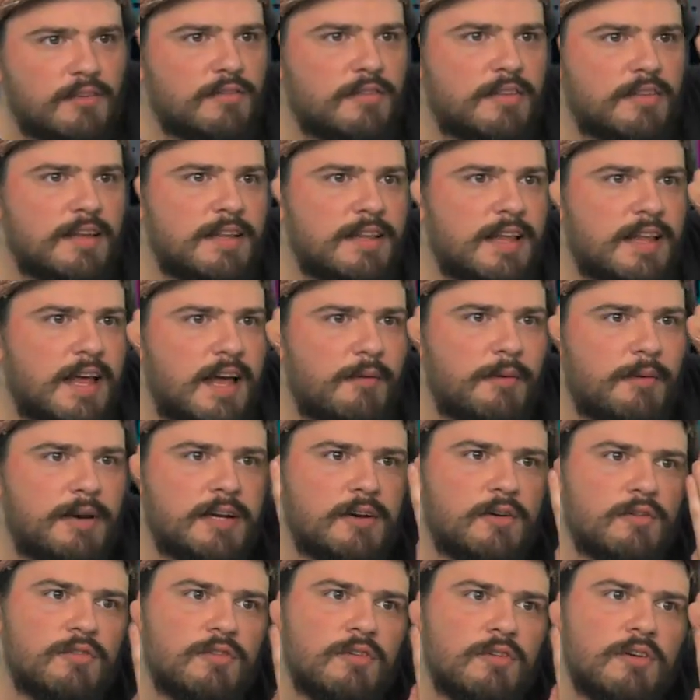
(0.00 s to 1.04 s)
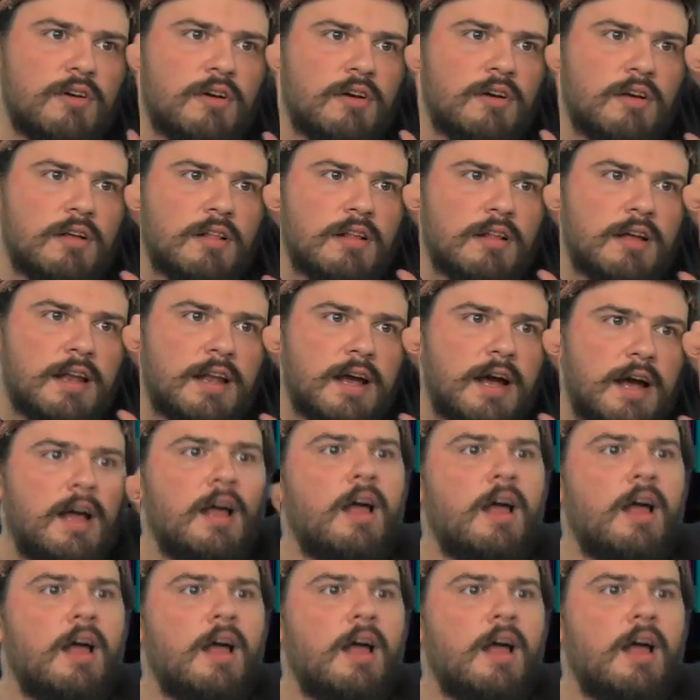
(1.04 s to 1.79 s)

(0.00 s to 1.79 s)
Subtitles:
thing there, when it goes like that.